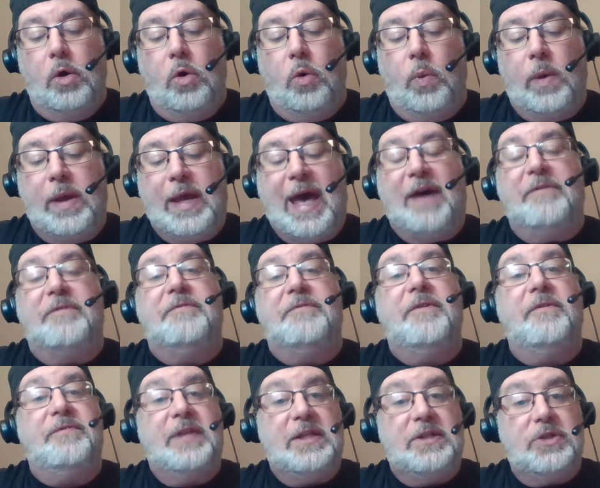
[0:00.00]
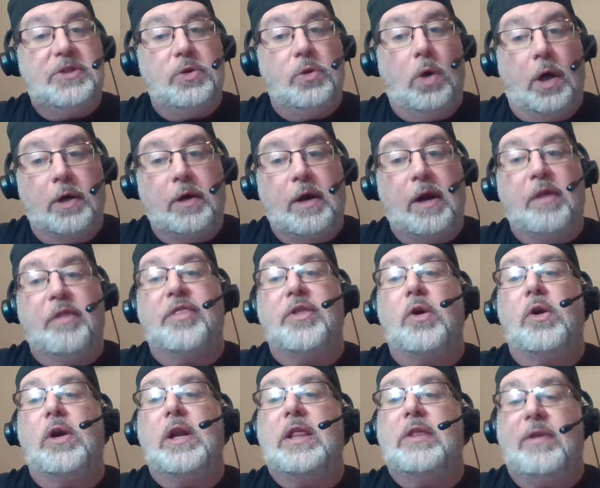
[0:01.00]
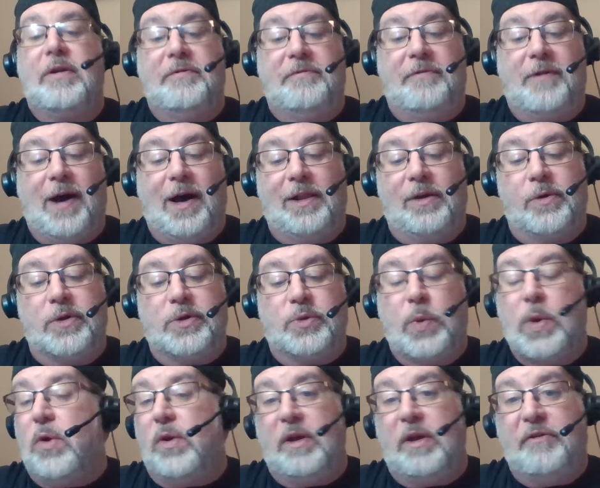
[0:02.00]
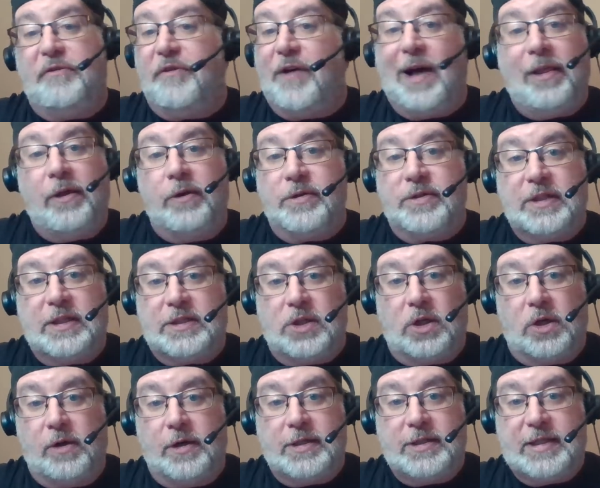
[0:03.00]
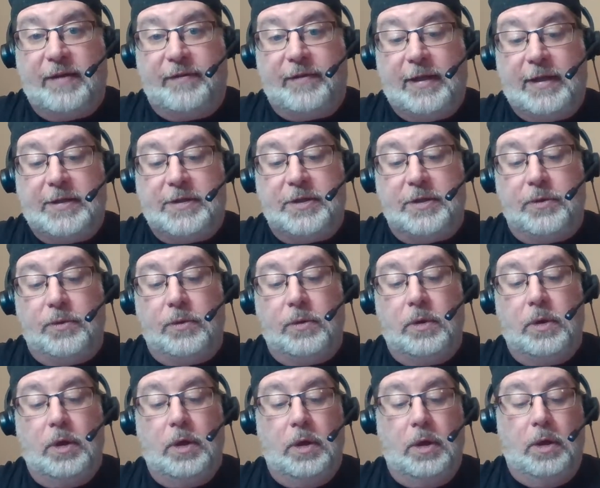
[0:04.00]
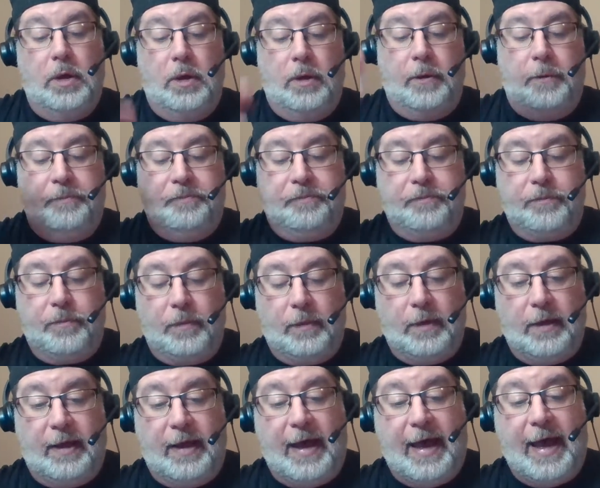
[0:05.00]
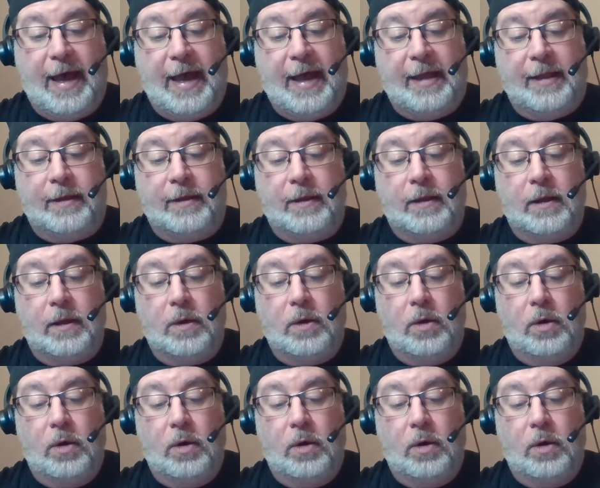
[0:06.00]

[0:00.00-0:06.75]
we have 5,233 followers. We only follow 672. And